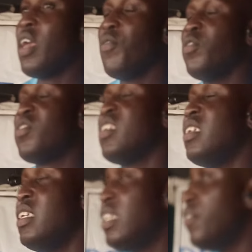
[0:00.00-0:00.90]
if you see
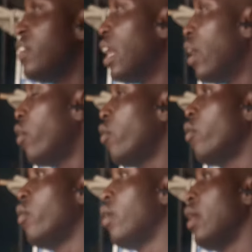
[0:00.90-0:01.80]
the DVR,
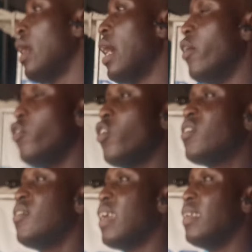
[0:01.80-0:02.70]
and you
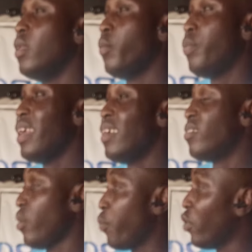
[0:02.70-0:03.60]
notice that the
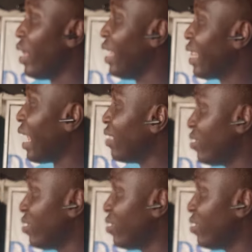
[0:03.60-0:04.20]
BNC port that it has